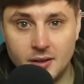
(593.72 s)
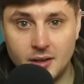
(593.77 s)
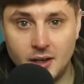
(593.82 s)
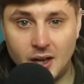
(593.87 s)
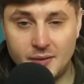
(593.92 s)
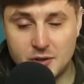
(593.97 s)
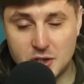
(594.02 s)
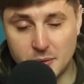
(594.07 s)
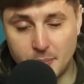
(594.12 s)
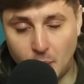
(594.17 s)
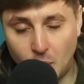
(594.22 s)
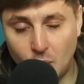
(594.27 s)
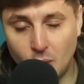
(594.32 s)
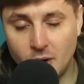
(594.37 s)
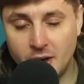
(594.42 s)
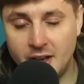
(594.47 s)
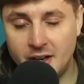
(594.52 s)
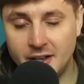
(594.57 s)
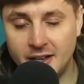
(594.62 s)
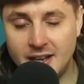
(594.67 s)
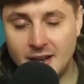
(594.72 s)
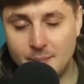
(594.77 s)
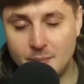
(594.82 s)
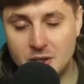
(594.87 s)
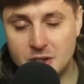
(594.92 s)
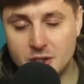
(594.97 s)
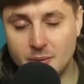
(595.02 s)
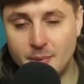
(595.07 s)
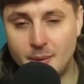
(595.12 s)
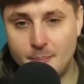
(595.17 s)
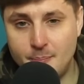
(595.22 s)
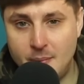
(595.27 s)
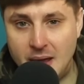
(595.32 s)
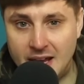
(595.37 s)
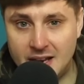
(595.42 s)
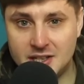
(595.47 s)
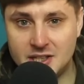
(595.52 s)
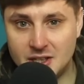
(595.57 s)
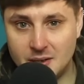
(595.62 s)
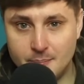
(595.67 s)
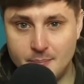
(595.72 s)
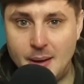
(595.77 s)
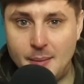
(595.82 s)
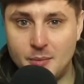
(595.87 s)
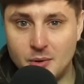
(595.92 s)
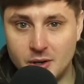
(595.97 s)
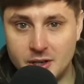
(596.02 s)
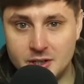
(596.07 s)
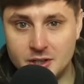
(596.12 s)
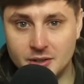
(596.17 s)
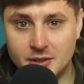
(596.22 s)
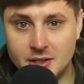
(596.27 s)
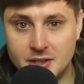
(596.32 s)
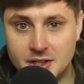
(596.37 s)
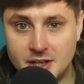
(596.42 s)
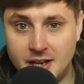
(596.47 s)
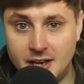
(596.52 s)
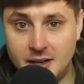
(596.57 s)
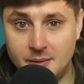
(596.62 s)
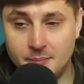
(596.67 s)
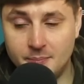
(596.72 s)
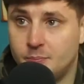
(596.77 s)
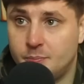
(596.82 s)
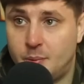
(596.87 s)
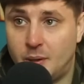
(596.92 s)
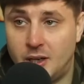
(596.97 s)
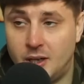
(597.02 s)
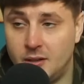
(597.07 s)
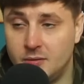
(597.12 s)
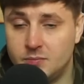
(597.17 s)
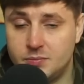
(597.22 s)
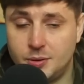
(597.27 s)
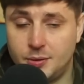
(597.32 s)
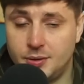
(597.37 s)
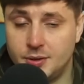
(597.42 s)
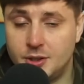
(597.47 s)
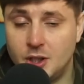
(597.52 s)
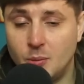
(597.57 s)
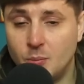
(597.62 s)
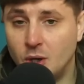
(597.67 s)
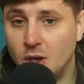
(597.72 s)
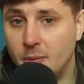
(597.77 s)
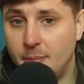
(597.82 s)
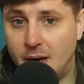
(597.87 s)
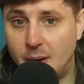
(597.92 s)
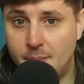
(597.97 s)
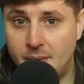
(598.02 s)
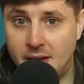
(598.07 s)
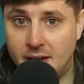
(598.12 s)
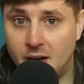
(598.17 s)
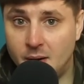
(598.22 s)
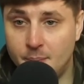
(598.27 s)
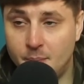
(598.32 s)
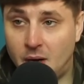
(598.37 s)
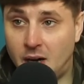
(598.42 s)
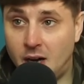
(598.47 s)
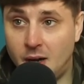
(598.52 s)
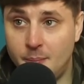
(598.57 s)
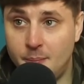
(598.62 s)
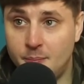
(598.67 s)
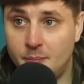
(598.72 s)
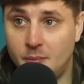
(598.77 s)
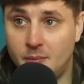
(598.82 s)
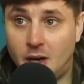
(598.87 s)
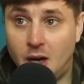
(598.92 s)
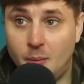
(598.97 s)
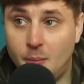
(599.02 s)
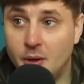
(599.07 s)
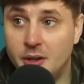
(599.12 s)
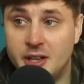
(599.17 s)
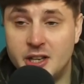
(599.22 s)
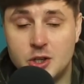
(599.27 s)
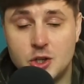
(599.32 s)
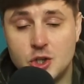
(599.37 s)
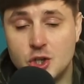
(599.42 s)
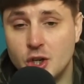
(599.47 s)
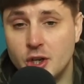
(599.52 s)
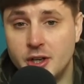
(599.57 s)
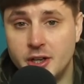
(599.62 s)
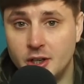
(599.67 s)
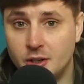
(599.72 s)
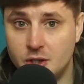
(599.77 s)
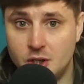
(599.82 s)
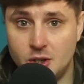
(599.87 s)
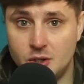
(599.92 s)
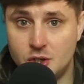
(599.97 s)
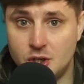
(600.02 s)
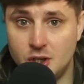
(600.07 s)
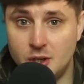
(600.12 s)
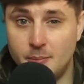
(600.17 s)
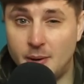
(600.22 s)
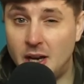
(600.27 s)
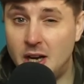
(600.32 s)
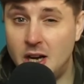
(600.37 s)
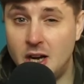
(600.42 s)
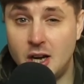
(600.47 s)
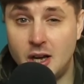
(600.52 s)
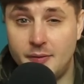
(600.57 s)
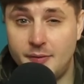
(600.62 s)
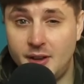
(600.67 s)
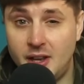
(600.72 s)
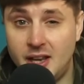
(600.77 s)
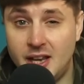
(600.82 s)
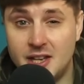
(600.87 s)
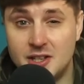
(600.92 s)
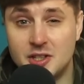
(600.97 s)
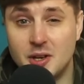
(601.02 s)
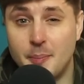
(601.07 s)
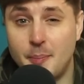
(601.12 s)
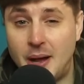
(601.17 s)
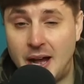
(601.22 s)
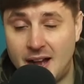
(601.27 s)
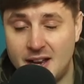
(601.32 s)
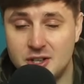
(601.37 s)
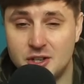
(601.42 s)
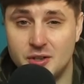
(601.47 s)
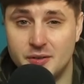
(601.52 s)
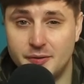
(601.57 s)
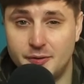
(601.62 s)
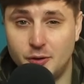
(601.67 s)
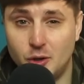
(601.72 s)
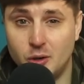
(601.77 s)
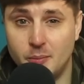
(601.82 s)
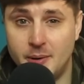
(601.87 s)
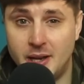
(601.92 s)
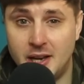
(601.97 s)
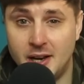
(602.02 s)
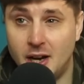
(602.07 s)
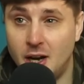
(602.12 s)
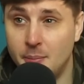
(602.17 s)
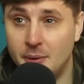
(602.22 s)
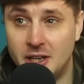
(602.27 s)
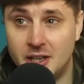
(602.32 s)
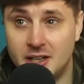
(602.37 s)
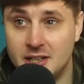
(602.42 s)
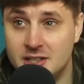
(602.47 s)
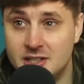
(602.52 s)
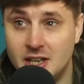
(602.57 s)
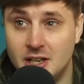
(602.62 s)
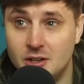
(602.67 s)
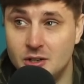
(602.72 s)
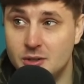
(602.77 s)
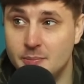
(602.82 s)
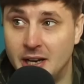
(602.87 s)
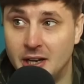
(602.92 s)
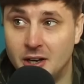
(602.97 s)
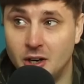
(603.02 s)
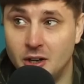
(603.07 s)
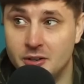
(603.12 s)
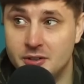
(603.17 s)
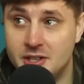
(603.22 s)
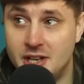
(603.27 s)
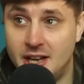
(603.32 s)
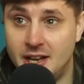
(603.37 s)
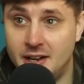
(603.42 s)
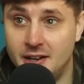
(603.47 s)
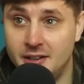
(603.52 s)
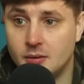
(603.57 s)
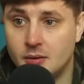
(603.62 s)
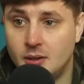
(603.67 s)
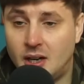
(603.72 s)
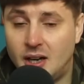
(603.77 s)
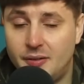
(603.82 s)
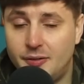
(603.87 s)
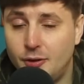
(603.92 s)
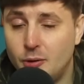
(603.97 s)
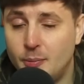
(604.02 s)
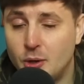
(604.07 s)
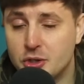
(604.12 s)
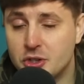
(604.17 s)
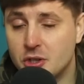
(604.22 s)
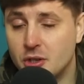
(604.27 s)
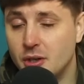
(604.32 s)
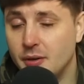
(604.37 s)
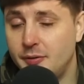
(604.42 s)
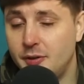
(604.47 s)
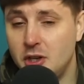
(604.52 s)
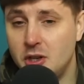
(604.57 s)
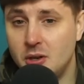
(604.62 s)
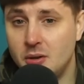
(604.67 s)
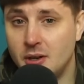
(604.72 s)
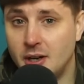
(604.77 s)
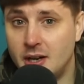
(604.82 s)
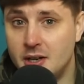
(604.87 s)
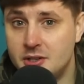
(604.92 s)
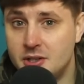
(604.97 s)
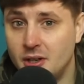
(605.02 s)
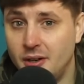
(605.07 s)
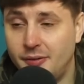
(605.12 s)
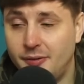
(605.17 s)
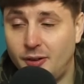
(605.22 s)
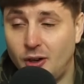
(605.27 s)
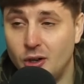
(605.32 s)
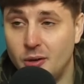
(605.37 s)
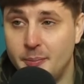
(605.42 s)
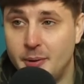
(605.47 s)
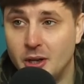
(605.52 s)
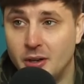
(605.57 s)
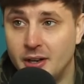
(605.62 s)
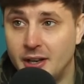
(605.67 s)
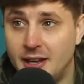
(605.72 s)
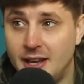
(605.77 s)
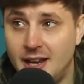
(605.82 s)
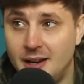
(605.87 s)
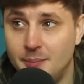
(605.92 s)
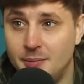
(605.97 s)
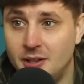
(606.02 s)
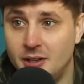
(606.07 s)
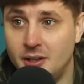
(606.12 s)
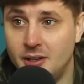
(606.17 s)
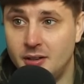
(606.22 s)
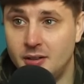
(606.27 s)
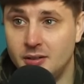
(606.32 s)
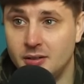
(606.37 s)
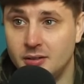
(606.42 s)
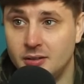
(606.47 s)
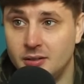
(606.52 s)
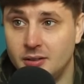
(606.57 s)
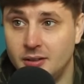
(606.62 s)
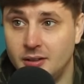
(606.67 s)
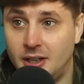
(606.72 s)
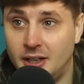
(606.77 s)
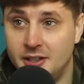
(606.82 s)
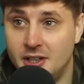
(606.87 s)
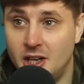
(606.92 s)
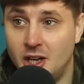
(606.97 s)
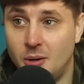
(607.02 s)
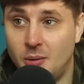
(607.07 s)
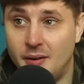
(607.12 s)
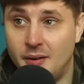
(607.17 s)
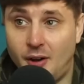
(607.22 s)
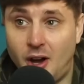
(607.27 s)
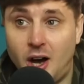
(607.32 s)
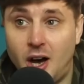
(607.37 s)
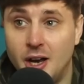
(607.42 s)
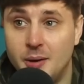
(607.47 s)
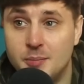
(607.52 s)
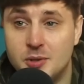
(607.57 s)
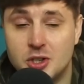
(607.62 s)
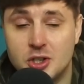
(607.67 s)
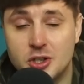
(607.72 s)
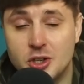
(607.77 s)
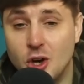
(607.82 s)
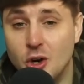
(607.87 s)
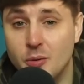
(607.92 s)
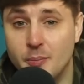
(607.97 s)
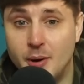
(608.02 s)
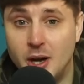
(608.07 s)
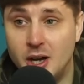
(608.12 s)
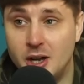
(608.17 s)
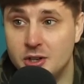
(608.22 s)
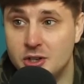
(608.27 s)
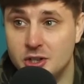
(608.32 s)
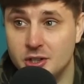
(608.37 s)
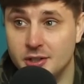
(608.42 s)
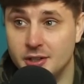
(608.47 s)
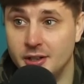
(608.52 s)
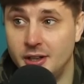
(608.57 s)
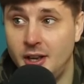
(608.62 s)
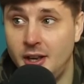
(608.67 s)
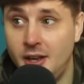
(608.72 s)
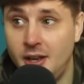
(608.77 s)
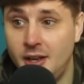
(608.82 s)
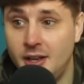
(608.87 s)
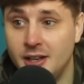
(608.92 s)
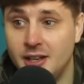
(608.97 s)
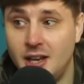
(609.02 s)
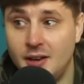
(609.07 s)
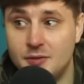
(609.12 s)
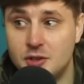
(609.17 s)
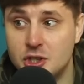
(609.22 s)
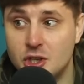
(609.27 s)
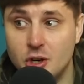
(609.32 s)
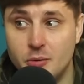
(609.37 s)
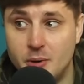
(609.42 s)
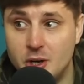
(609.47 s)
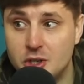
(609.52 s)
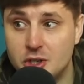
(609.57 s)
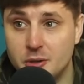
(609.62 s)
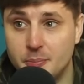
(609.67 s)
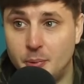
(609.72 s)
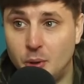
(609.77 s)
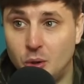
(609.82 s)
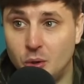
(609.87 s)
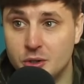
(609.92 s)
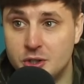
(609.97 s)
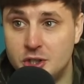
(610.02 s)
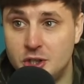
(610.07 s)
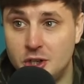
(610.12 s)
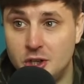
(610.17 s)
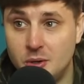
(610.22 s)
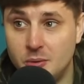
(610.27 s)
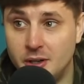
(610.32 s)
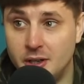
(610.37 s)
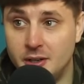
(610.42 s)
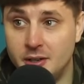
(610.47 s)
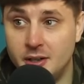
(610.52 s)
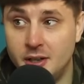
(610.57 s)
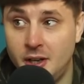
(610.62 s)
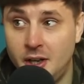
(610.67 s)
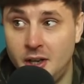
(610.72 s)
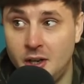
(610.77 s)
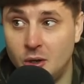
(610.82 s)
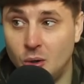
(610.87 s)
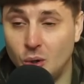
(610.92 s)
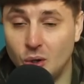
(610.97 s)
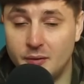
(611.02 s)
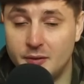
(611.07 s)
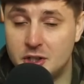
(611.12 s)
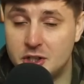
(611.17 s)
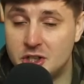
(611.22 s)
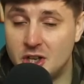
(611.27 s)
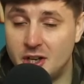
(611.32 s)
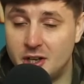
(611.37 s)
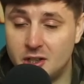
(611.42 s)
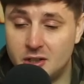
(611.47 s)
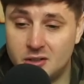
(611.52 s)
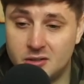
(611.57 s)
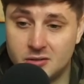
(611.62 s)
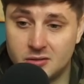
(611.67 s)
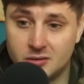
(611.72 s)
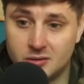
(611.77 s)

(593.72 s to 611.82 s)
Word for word: have supported and gave me some amazing memories on this game. But don't worry about me. I'm I'm I'm on this journey on YouTube. I love it. It's a passion for me. I'm going to continue to content. I feel more sorry for you guys that have followed me on a game that you know, I've hyped so much and give so much support to and all of a sudden